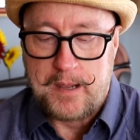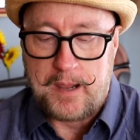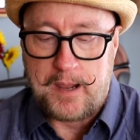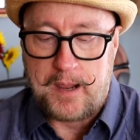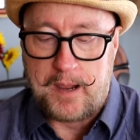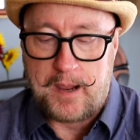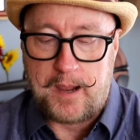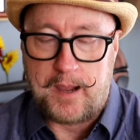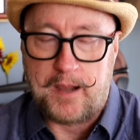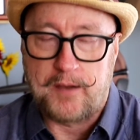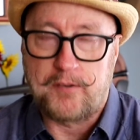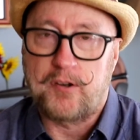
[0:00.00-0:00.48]

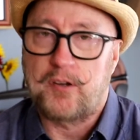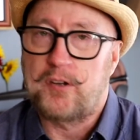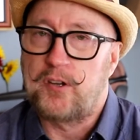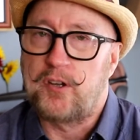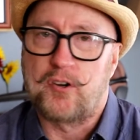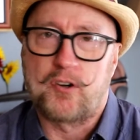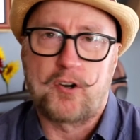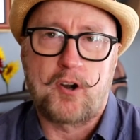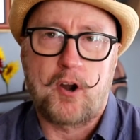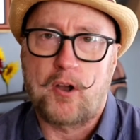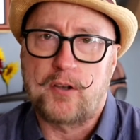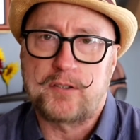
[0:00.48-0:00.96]
and
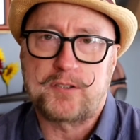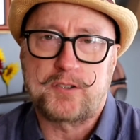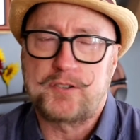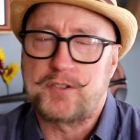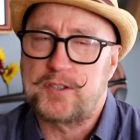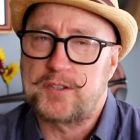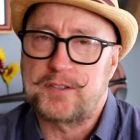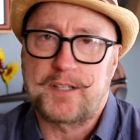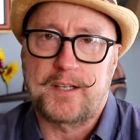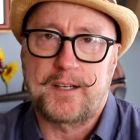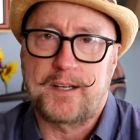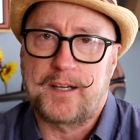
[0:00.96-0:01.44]
you're also
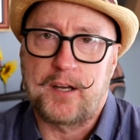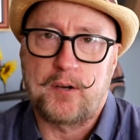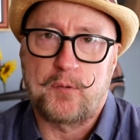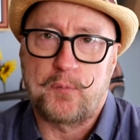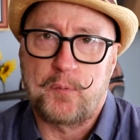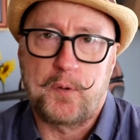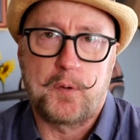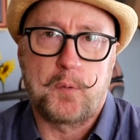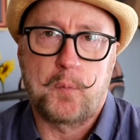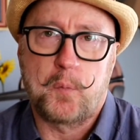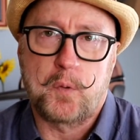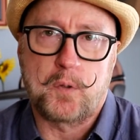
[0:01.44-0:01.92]
just going to get
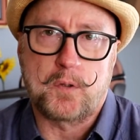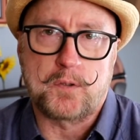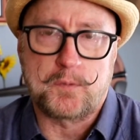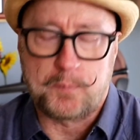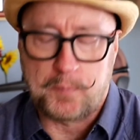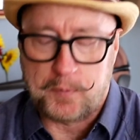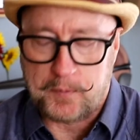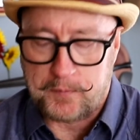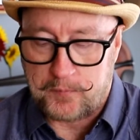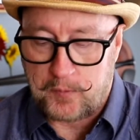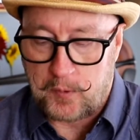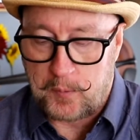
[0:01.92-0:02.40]

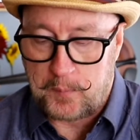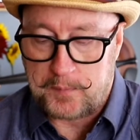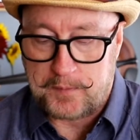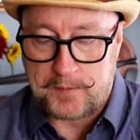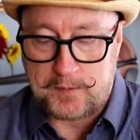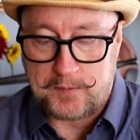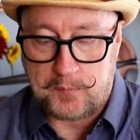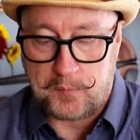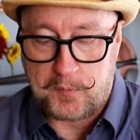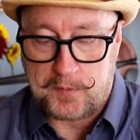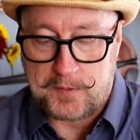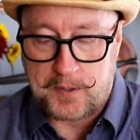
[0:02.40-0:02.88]
real-world
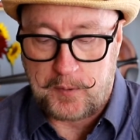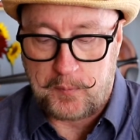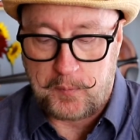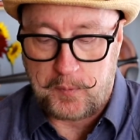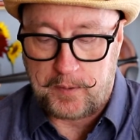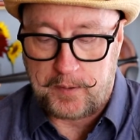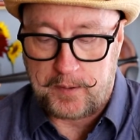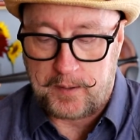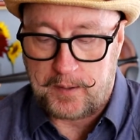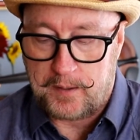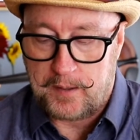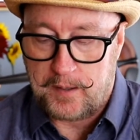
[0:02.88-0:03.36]
performances, which I
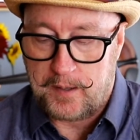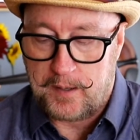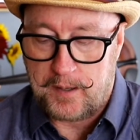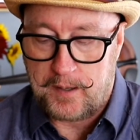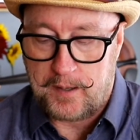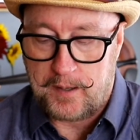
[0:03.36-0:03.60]
really